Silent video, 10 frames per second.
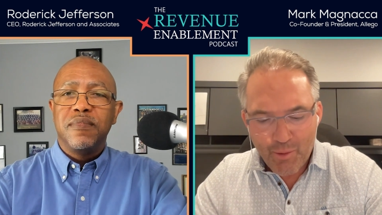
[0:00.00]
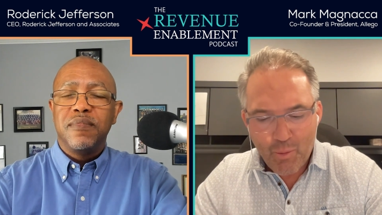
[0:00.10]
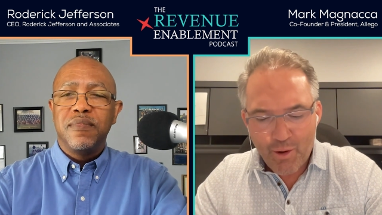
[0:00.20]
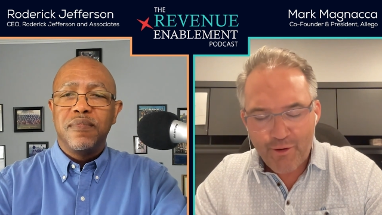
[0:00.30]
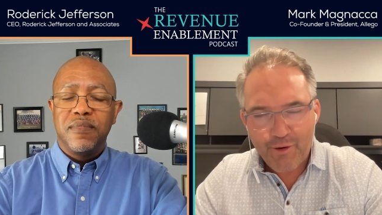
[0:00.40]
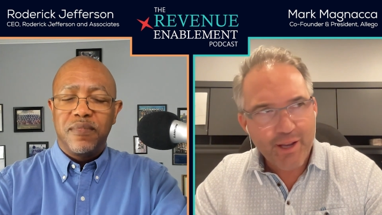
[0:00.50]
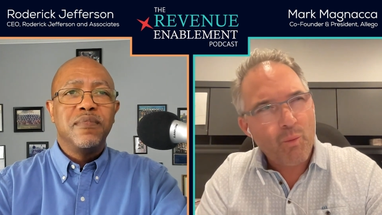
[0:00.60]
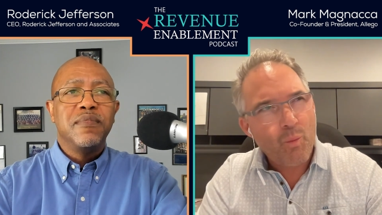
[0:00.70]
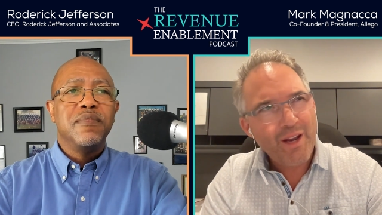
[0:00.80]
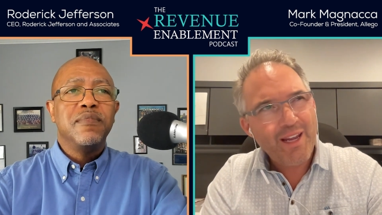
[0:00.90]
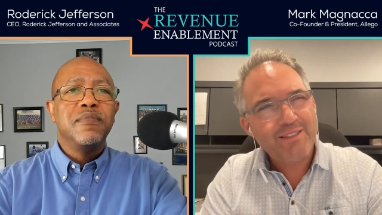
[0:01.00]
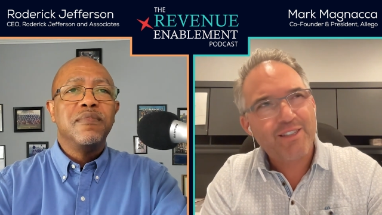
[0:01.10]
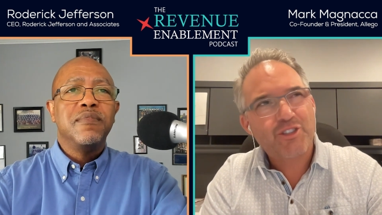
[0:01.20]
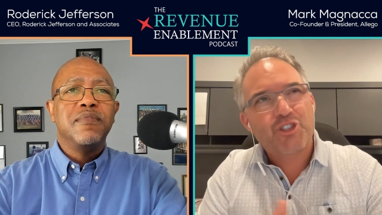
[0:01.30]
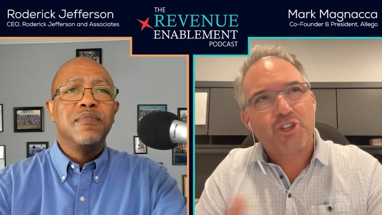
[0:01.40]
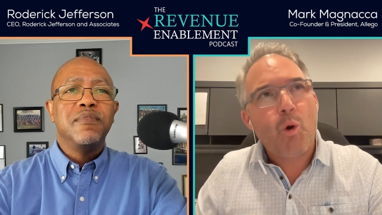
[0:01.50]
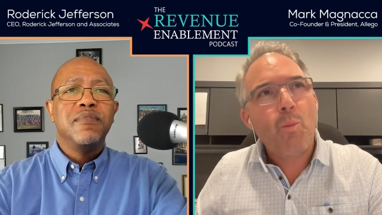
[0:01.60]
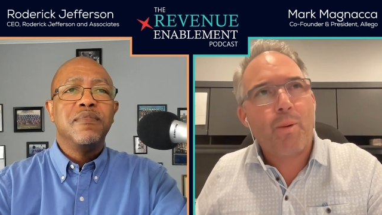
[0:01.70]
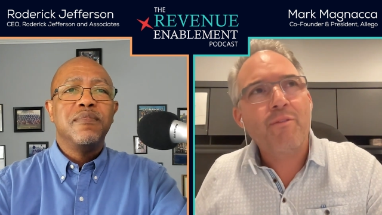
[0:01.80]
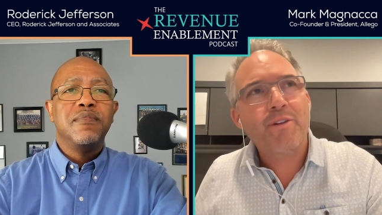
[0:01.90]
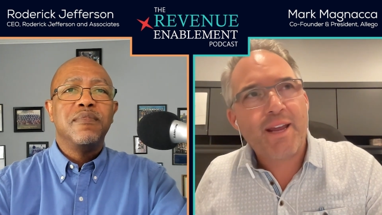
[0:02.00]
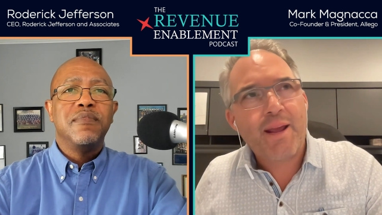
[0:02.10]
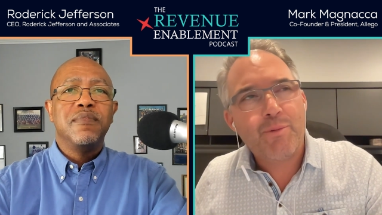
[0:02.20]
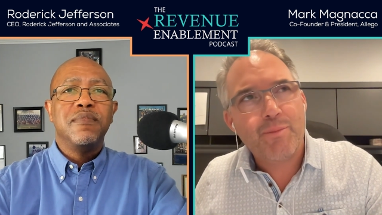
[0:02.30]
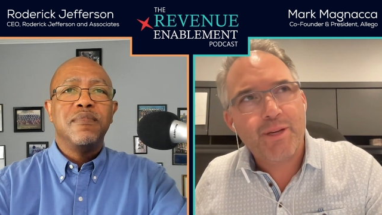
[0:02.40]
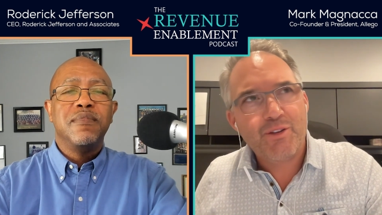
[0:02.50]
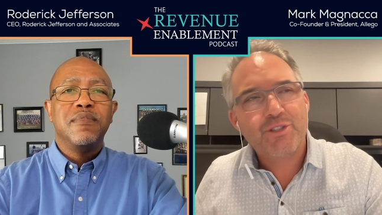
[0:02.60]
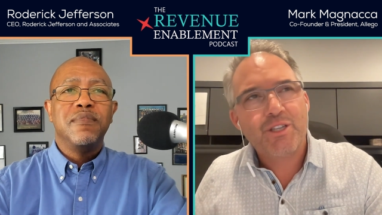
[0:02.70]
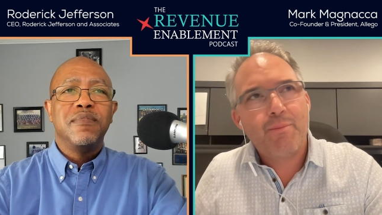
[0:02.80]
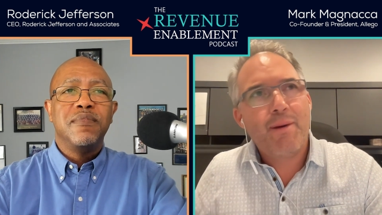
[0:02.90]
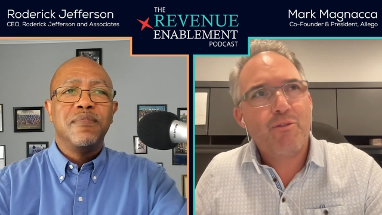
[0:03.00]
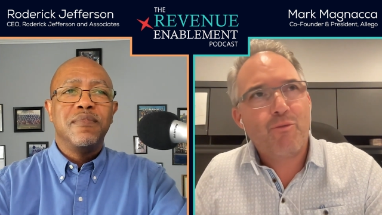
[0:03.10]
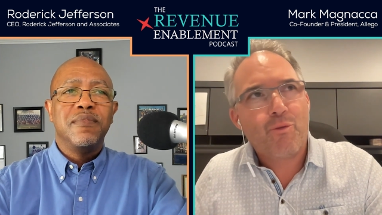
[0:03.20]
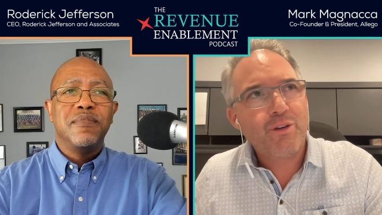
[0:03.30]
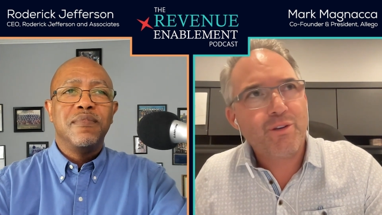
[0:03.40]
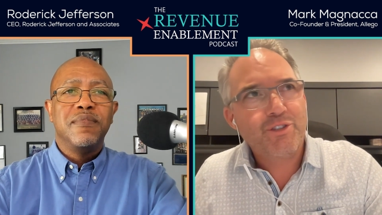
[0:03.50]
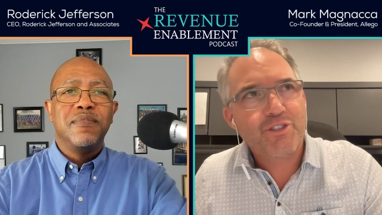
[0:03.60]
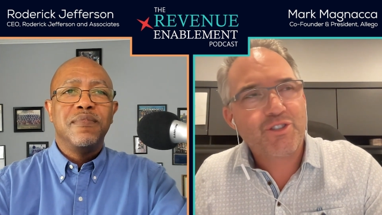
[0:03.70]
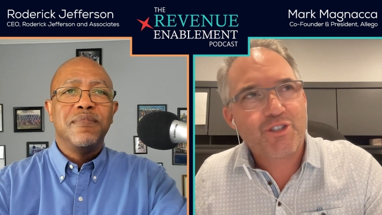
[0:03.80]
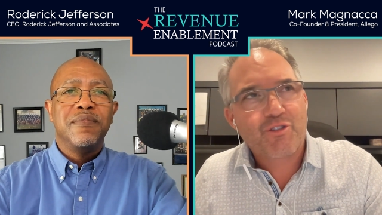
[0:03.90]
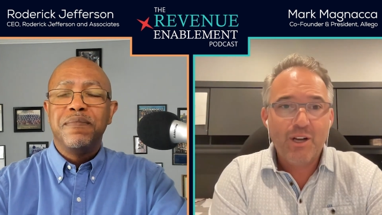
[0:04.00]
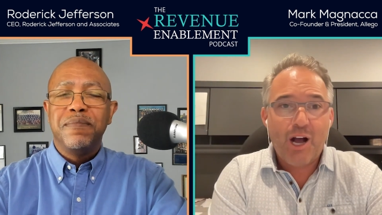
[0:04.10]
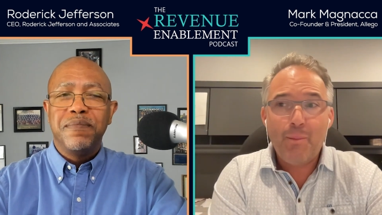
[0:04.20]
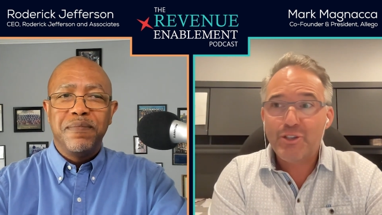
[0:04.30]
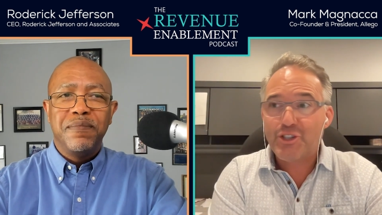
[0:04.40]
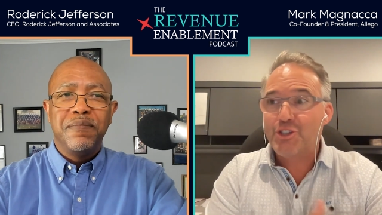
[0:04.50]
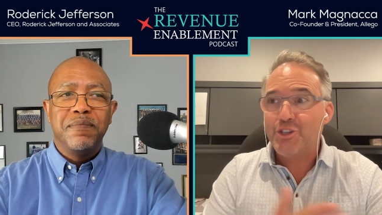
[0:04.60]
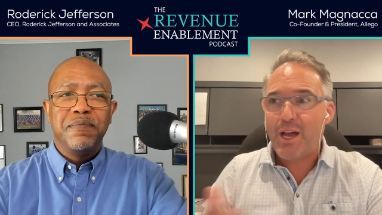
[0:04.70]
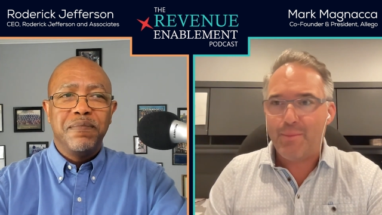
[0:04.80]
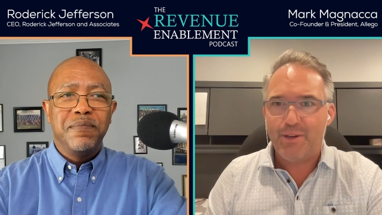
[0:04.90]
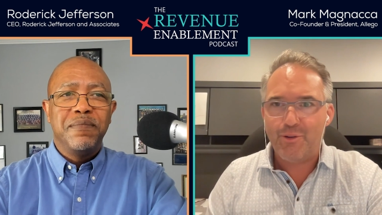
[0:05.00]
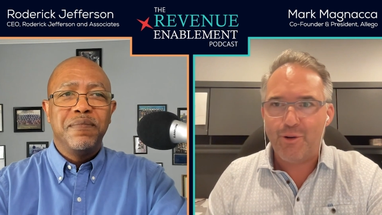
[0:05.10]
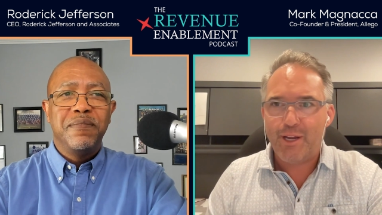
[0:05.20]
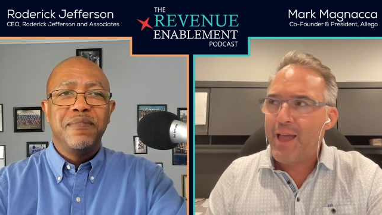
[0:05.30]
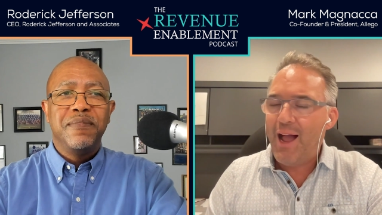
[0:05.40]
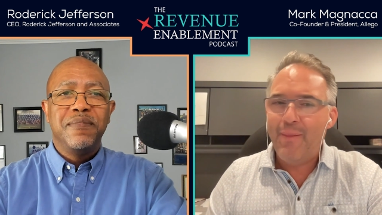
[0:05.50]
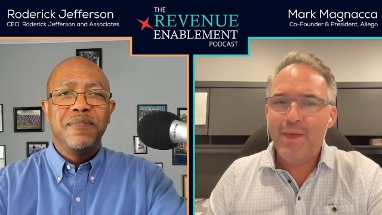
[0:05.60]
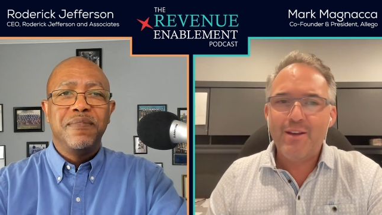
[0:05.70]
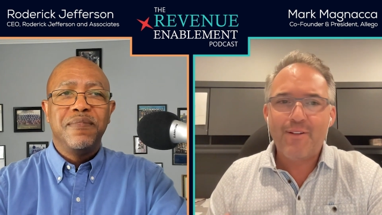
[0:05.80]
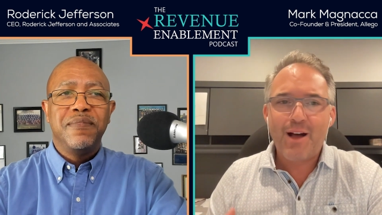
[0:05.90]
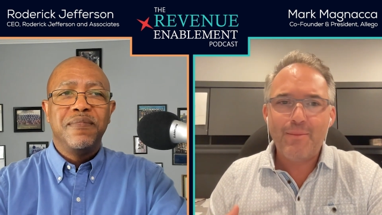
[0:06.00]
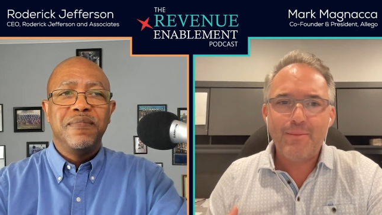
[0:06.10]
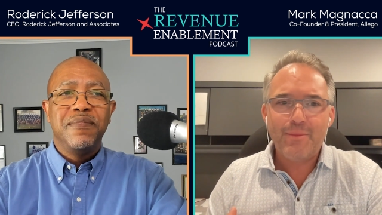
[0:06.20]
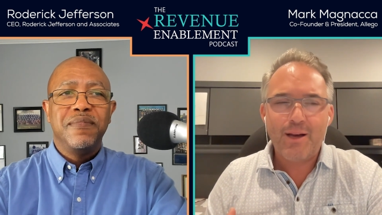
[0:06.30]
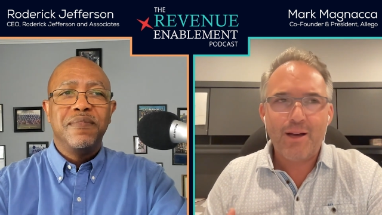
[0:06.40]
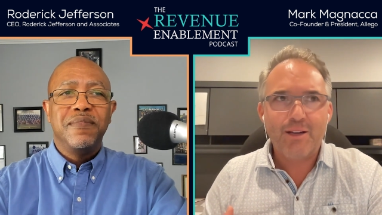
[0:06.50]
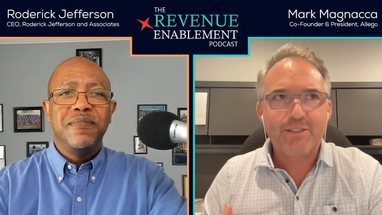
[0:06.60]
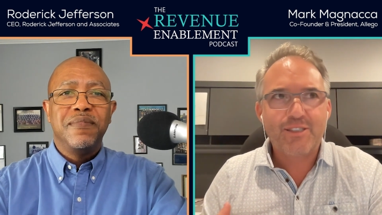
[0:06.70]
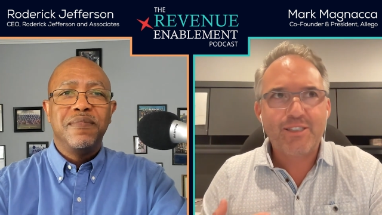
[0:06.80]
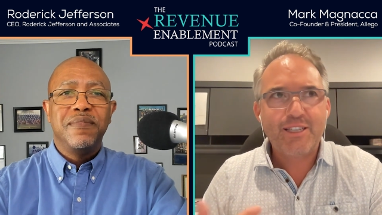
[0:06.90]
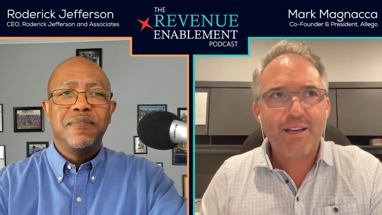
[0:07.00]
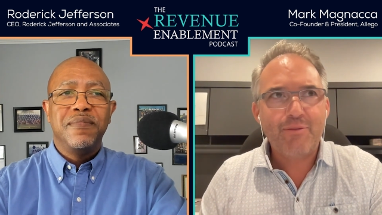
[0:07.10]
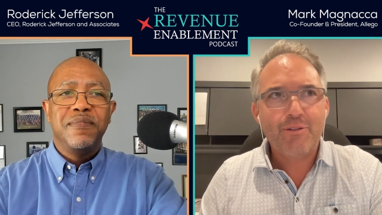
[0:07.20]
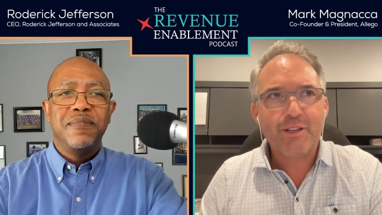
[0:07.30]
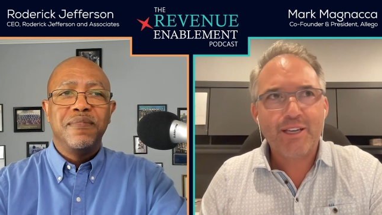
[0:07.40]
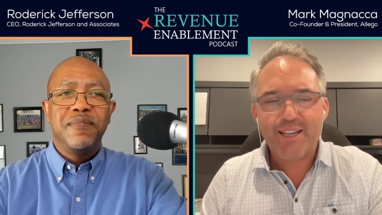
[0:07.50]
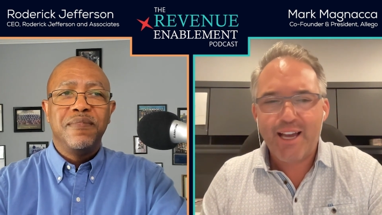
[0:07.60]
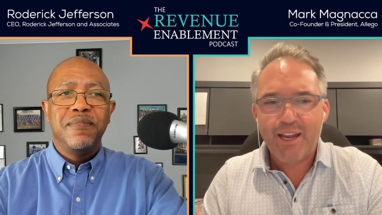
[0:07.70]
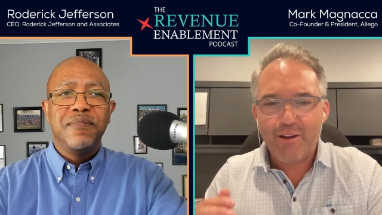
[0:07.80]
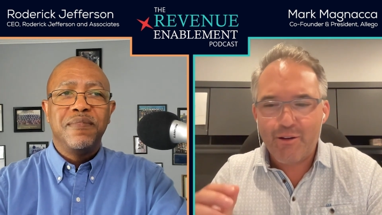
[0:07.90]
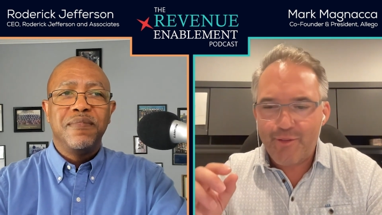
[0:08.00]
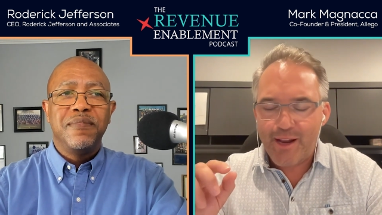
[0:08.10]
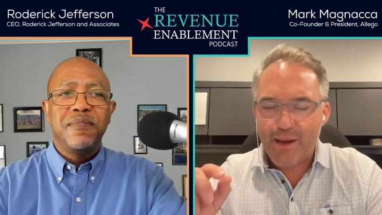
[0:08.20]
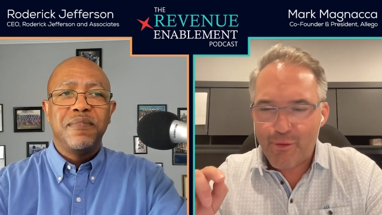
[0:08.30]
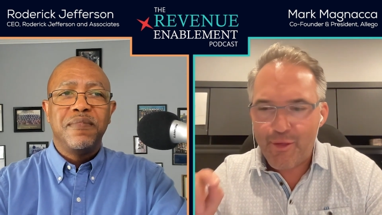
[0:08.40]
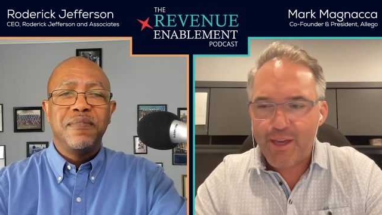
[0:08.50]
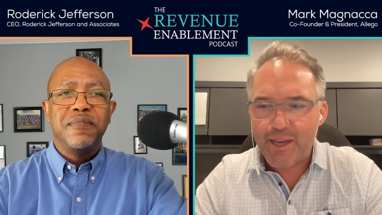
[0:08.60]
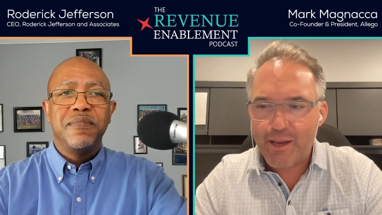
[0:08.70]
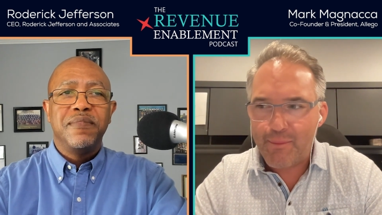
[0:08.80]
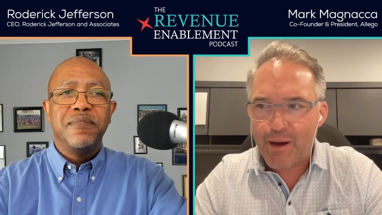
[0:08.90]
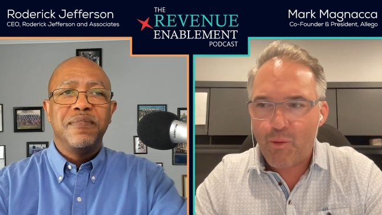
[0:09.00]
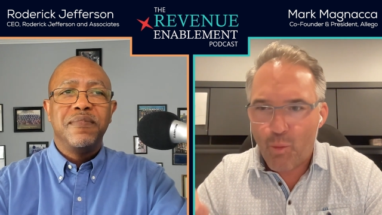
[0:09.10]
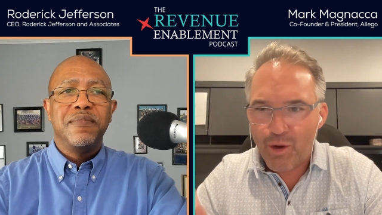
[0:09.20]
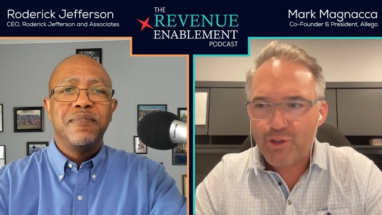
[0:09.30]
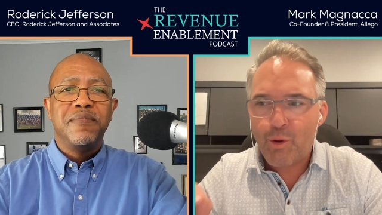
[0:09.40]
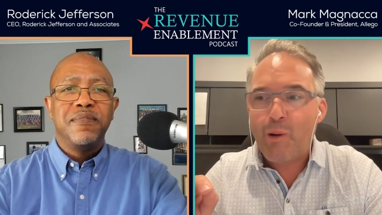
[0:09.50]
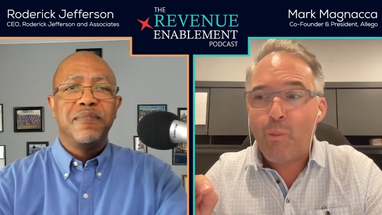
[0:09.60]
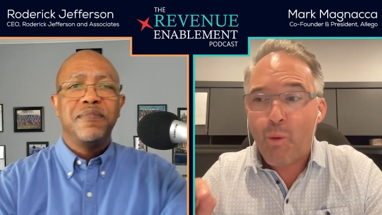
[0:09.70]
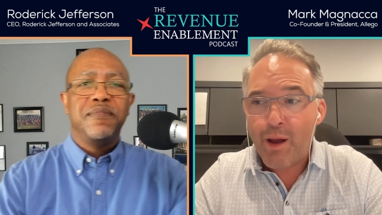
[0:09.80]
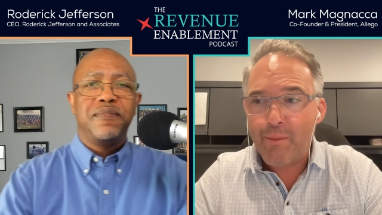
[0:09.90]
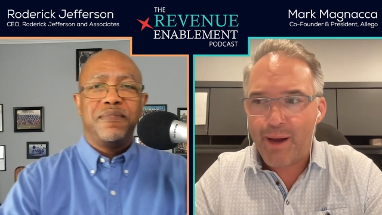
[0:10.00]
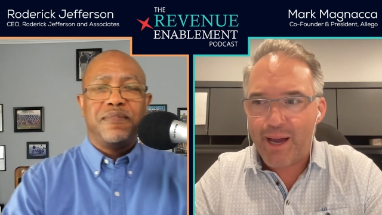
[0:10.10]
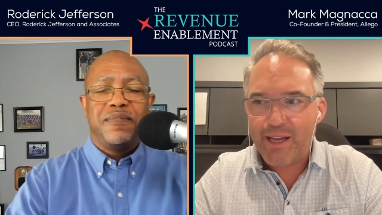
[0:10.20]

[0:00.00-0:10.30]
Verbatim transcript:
Speaker 1: are wondering, what is the scope of enablement using the metaphor you've just described? How much should I be doing? And then if I'm a C level executive and I'm thinking about what do I want my